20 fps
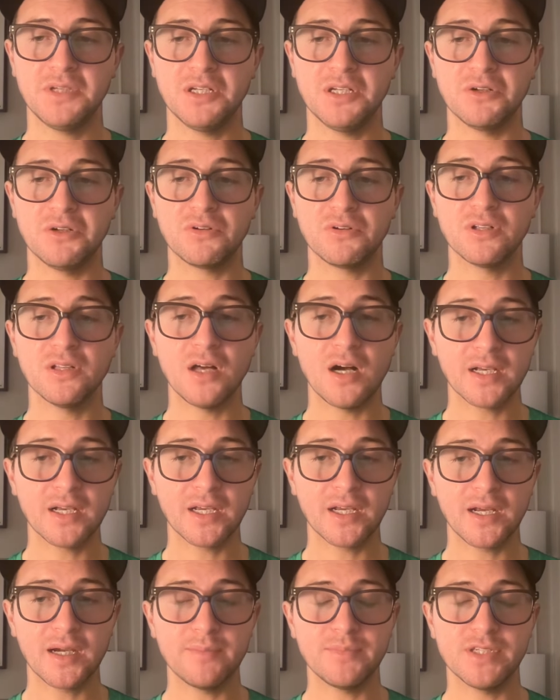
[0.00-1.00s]

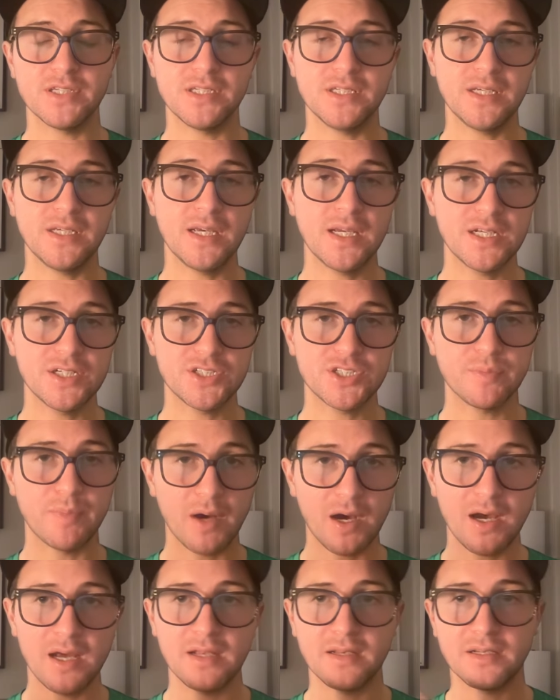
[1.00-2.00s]
clogging up the DH
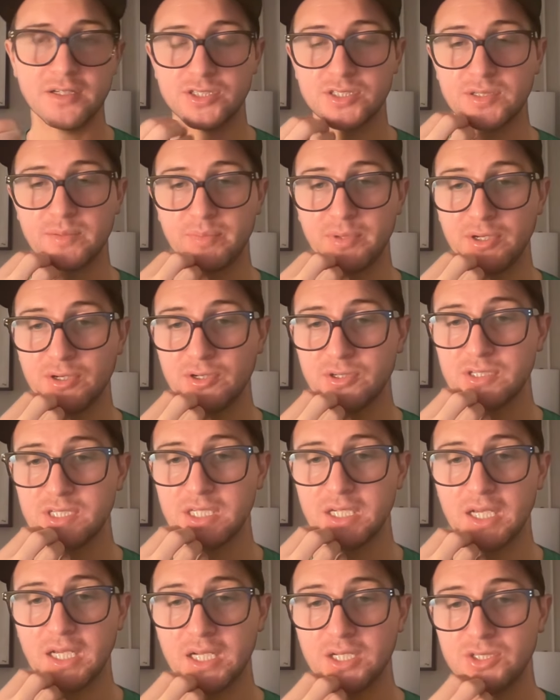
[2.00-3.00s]
spot, just a pure
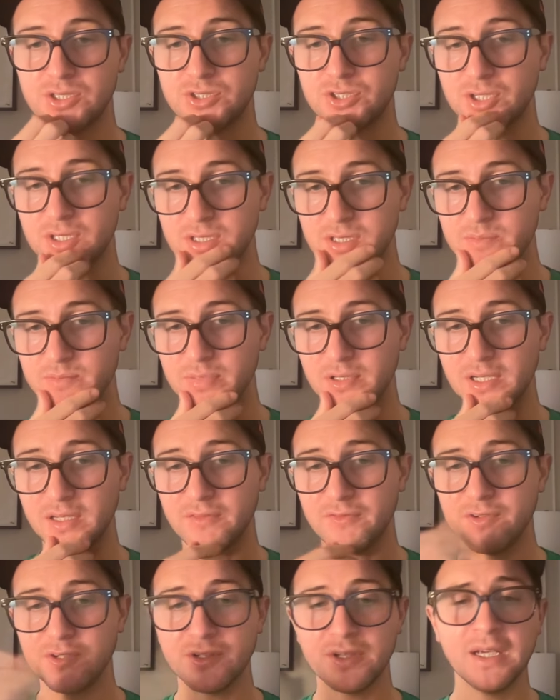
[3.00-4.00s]
DH, shouldn't play
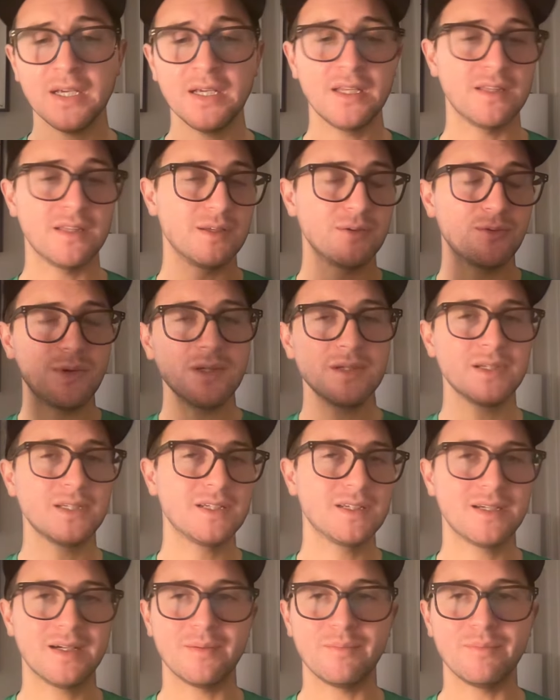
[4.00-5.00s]
the field. The
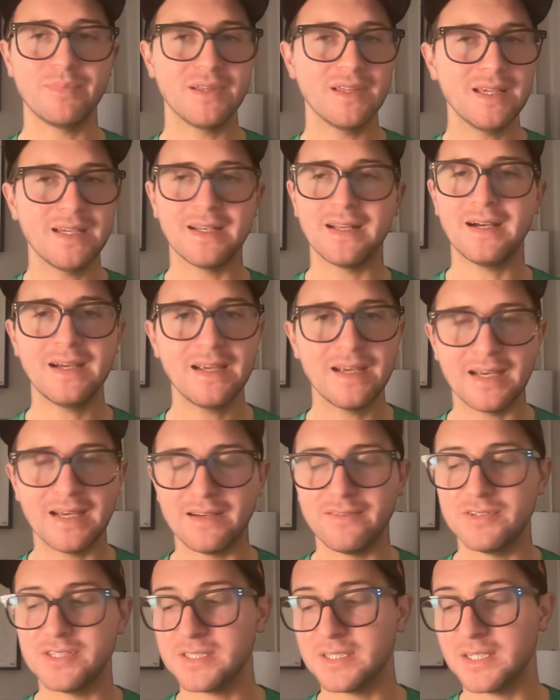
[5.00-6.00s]
one complaint I
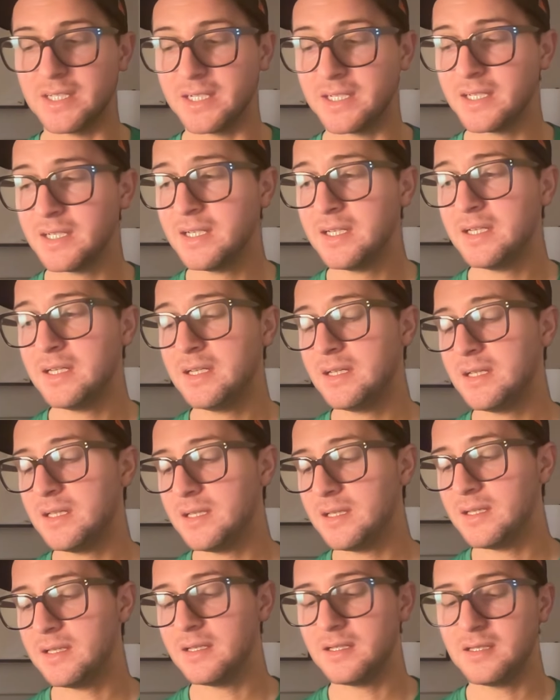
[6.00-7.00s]
have is like,
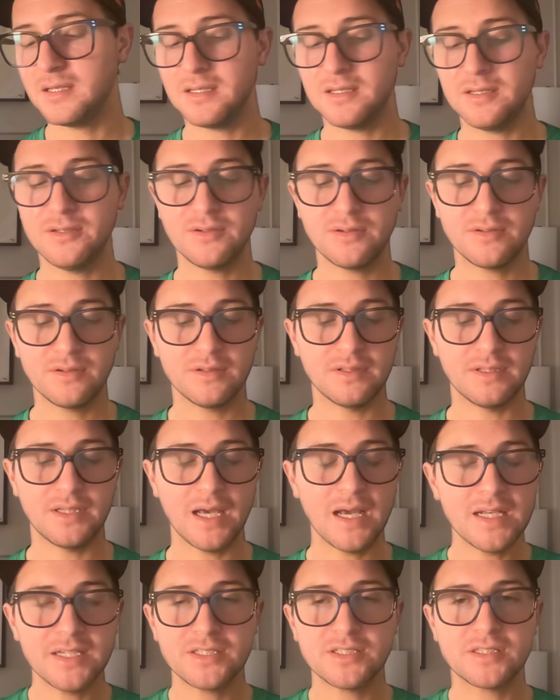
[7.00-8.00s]

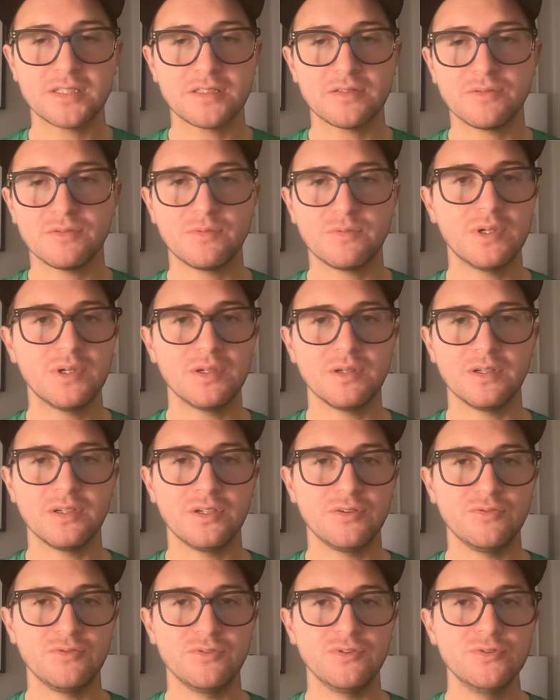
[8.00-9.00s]
that's what
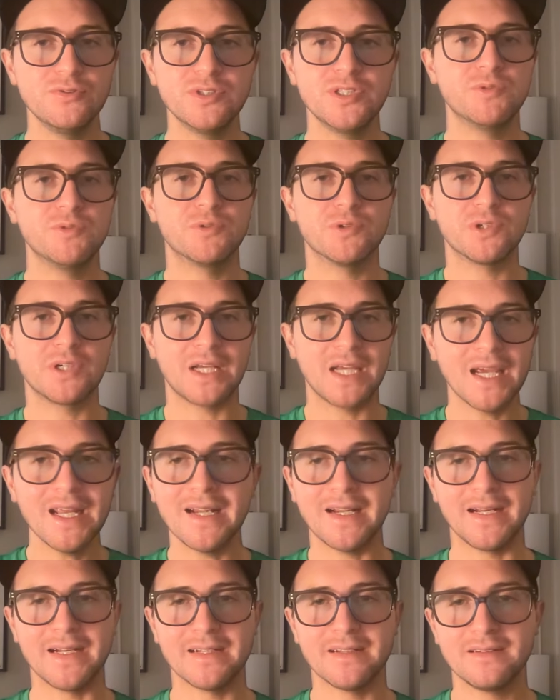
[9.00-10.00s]
you knew you were
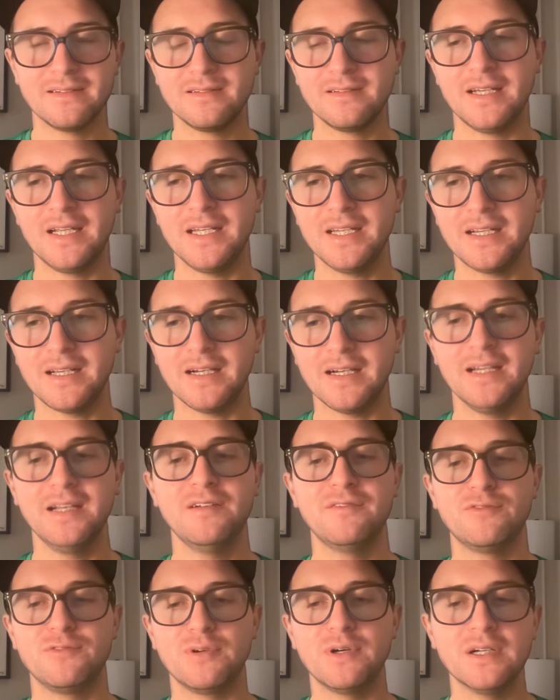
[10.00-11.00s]
getting. And he kind
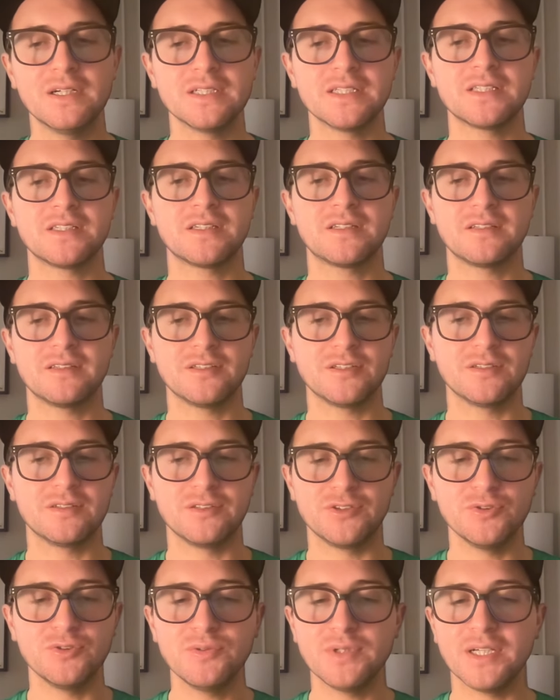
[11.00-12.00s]
of was
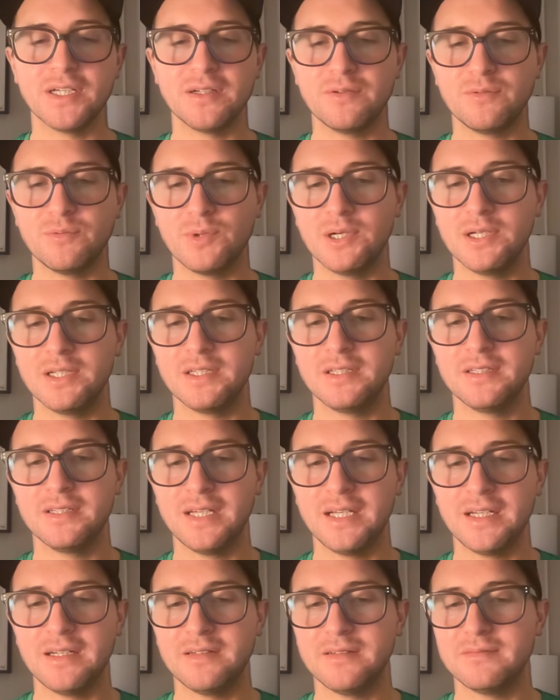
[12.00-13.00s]
doing what
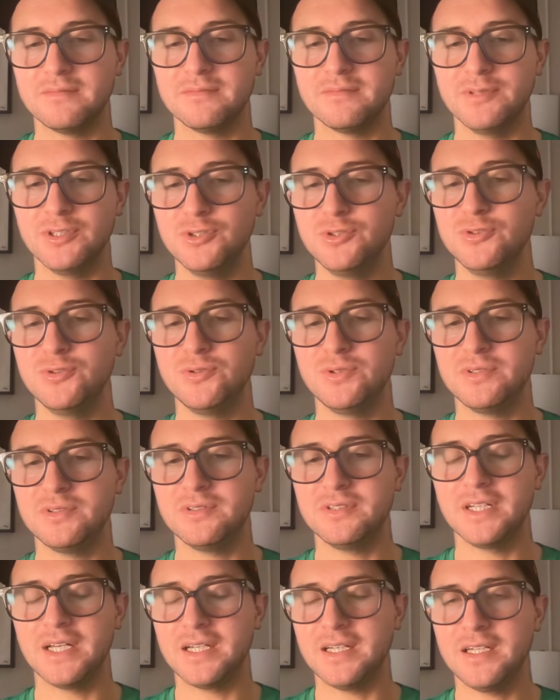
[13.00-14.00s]
they knew
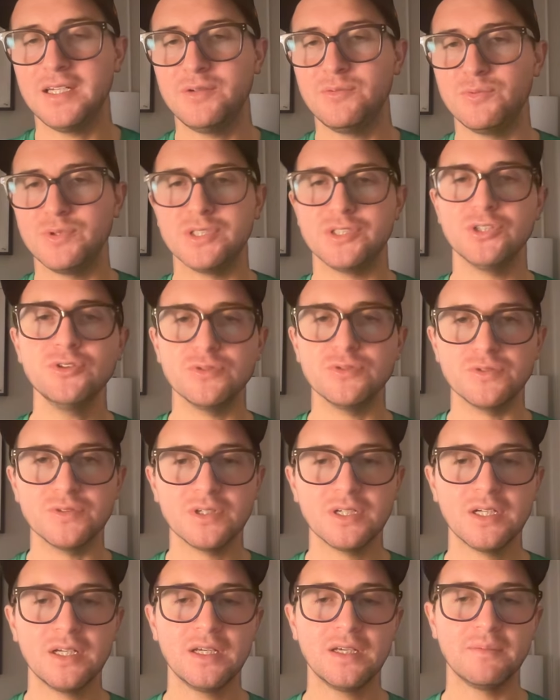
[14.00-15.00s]
that he would do.
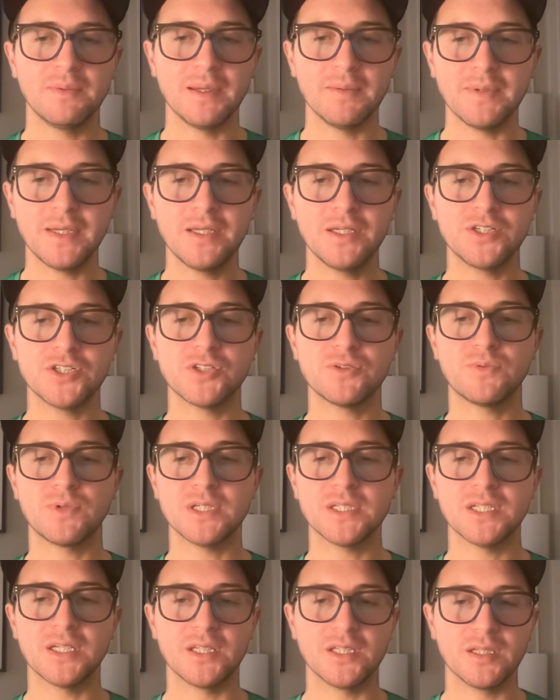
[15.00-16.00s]
Maybe he just
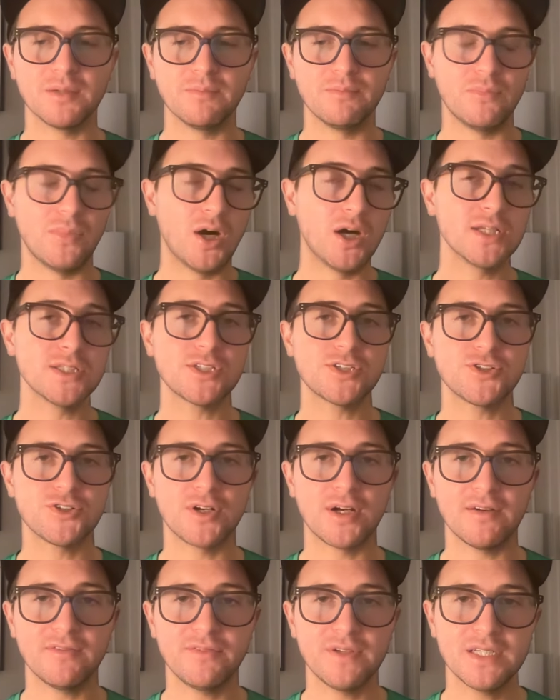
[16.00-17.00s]
wasn't the monster
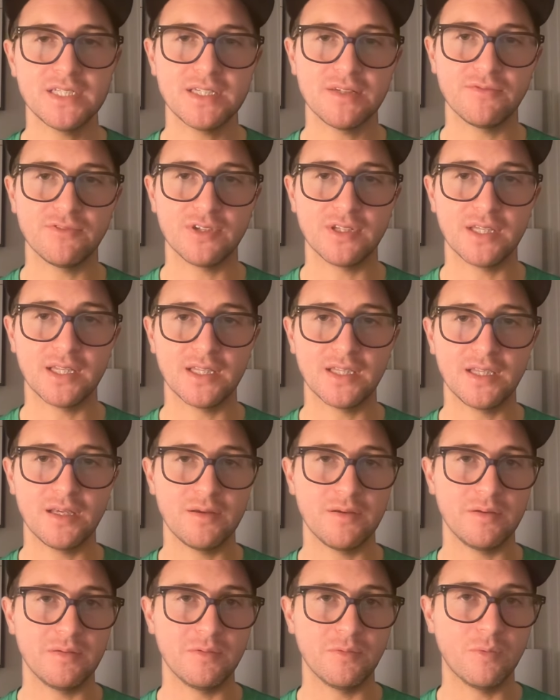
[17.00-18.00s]
offensively that
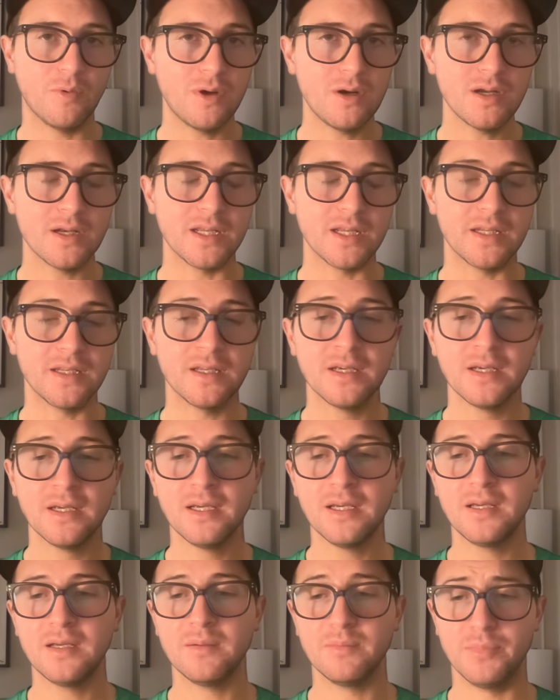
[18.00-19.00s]
they wanted,
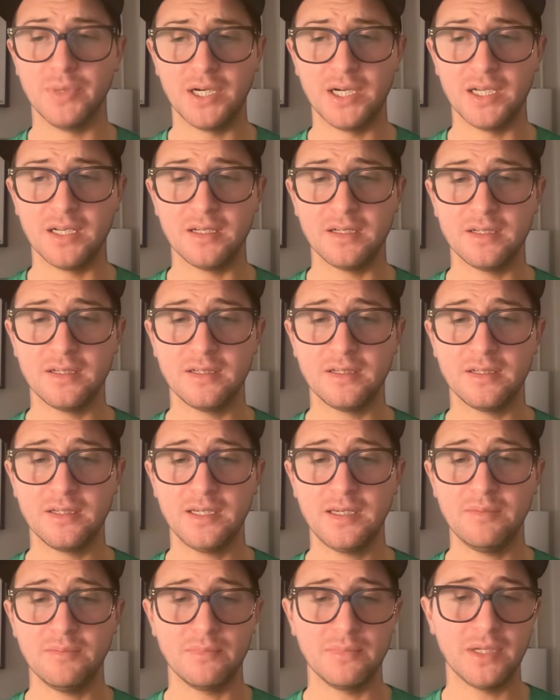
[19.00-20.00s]
but
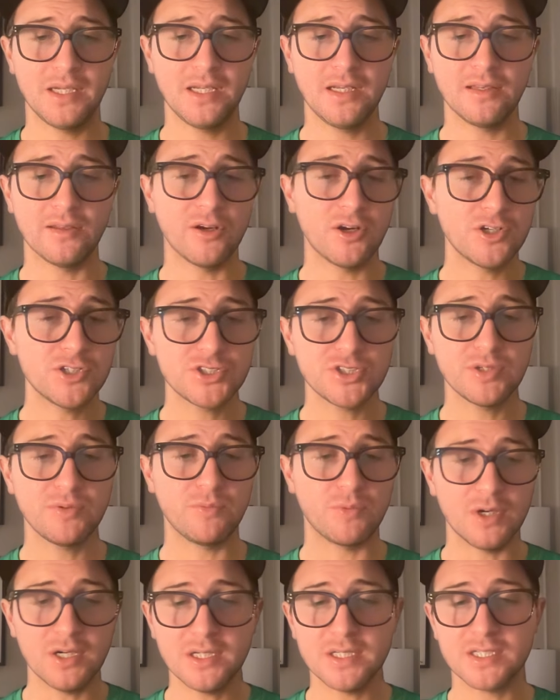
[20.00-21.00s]
he largely
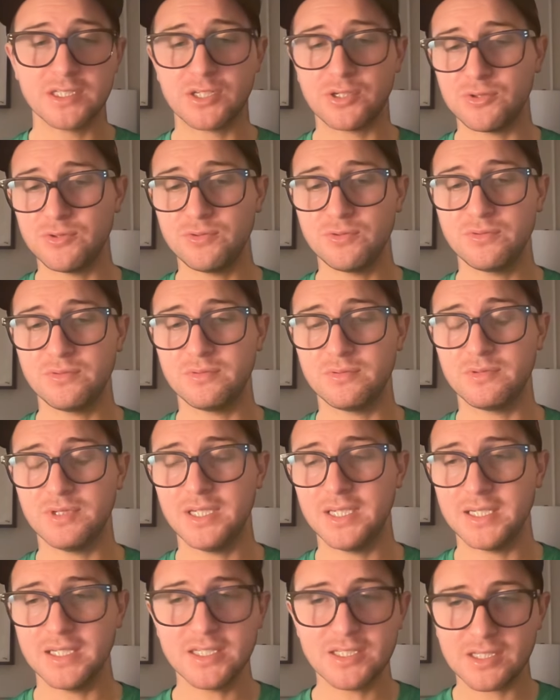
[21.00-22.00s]
was who
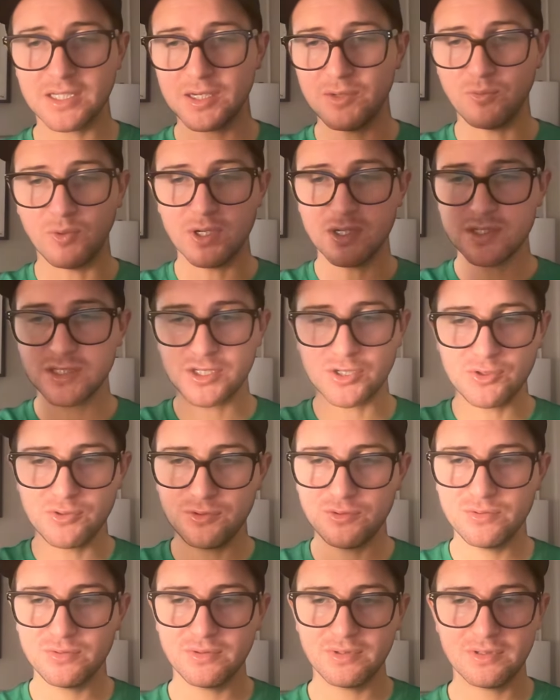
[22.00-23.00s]
he is. He was
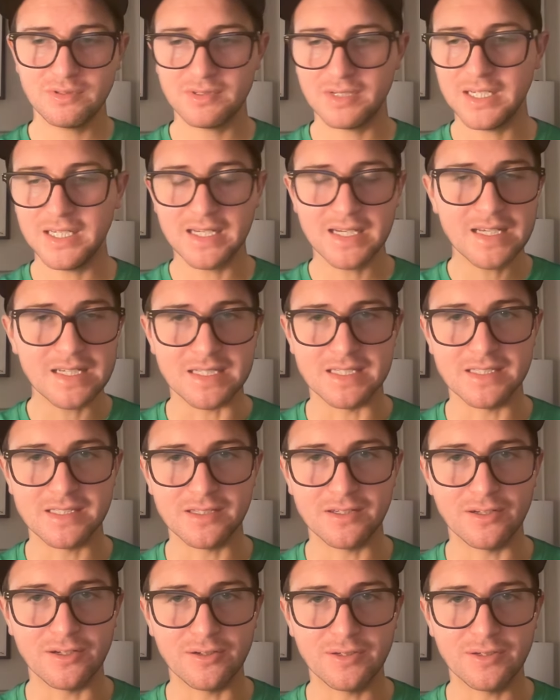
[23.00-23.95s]
who he is.